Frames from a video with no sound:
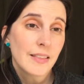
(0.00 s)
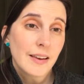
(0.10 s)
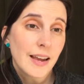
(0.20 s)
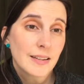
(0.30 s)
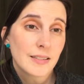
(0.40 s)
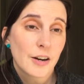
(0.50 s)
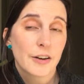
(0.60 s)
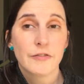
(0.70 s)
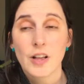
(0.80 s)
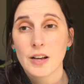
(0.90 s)
the next
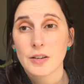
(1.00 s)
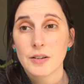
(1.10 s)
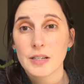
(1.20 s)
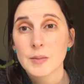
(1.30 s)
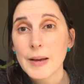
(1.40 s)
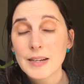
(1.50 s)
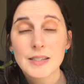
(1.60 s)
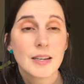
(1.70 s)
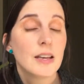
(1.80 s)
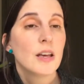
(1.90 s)
art vlog you can
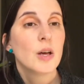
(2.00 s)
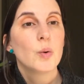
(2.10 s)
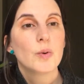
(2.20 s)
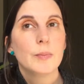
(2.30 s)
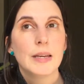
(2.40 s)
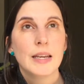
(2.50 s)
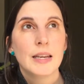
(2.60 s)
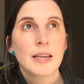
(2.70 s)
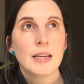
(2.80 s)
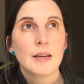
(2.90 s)
expect will
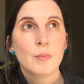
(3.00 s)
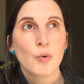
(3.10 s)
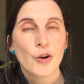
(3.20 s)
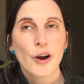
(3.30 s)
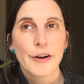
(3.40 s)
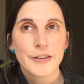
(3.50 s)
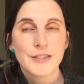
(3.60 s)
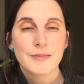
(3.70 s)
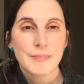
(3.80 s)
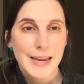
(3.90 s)
be more
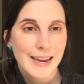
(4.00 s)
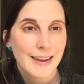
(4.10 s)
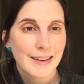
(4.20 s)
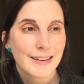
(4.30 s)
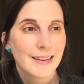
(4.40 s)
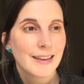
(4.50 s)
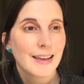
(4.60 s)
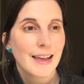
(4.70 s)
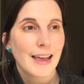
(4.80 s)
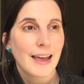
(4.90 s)
art making
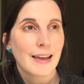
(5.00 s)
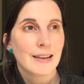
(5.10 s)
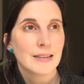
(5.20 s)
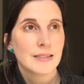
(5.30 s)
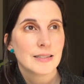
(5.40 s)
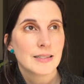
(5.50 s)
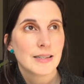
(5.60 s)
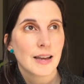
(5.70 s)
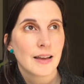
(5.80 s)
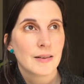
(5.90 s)
and
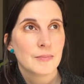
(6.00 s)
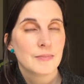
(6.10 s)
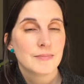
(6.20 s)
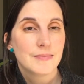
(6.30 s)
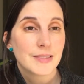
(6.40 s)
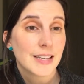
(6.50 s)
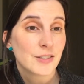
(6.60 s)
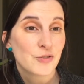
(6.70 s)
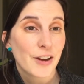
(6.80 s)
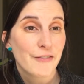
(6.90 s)

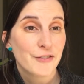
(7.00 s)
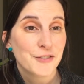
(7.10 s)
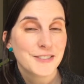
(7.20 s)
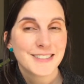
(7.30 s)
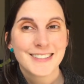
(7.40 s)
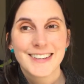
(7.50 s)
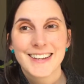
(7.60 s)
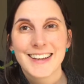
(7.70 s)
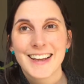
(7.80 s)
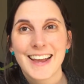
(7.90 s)
less travel.
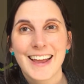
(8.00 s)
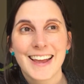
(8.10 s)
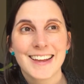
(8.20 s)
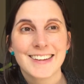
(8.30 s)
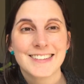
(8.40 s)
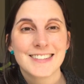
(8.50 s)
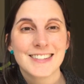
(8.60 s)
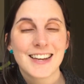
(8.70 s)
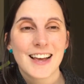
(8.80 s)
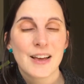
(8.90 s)

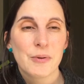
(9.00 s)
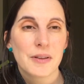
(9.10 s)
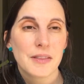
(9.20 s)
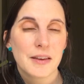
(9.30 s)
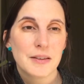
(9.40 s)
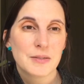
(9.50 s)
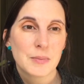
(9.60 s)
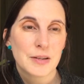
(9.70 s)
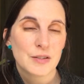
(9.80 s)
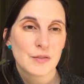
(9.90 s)
And I want to thank you so
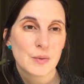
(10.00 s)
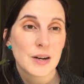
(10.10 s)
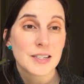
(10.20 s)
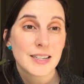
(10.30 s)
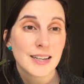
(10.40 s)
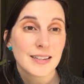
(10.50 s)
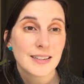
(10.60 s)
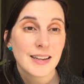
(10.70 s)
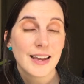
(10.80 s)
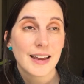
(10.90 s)
much for
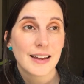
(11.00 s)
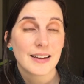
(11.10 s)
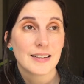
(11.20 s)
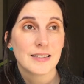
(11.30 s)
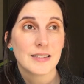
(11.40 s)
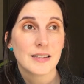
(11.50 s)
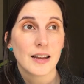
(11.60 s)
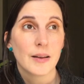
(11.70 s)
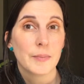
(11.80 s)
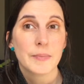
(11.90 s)
watching. And
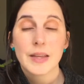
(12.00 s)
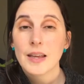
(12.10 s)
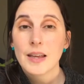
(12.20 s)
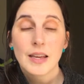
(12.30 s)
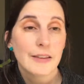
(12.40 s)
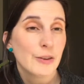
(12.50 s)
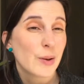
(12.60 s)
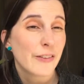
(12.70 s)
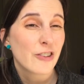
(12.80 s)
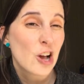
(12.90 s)
if you
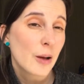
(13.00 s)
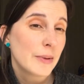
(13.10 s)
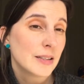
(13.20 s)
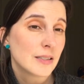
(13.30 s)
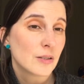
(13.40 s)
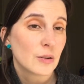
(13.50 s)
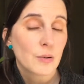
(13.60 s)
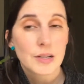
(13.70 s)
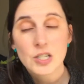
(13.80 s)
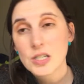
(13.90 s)
have comments or
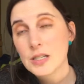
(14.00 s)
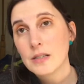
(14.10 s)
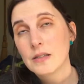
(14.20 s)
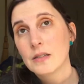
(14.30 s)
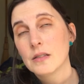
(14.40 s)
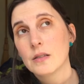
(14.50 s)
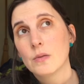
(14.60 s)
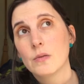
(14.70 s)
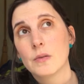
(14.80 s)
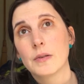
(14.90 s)
questions
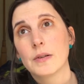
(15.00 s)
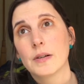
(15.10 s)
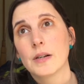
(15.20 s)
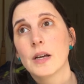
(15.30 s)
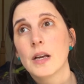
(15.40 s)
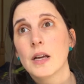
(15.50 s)
or